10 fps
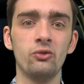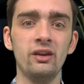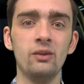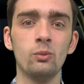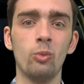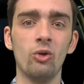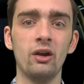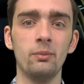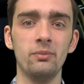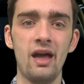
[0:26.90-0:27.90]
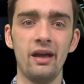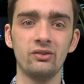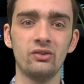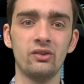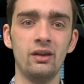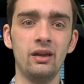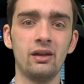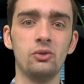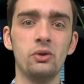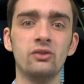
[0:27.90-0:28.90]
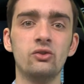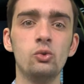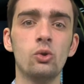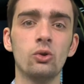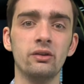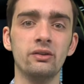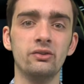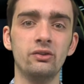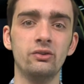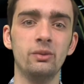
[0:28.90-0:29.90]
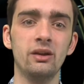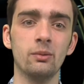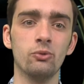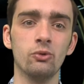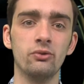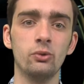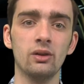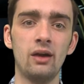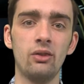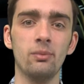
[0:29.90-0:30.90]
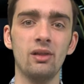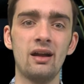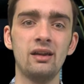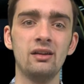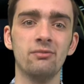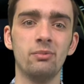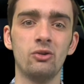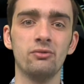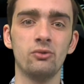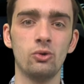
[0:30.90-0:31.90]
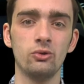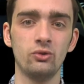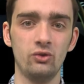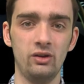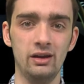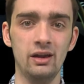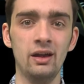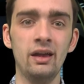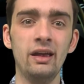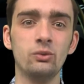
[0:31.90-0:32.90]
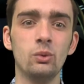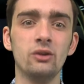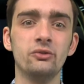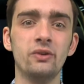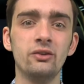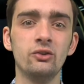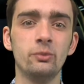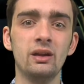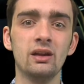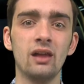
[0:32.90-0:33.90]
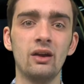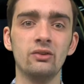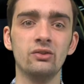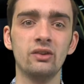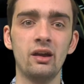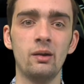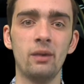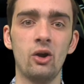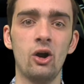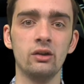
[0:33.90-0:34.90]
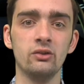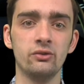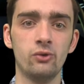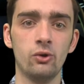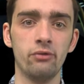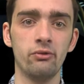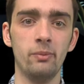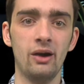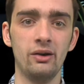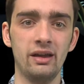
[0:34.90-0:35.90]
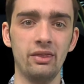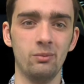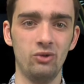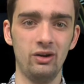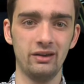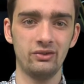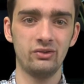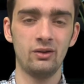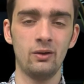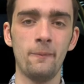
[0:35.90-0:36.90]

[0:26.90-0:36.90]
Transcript: reading were brought up next including two ordinances being approved to allow the blocking of part of Court Street, as well as vendors being allowed to set up on August 4th for bounty on the bricks.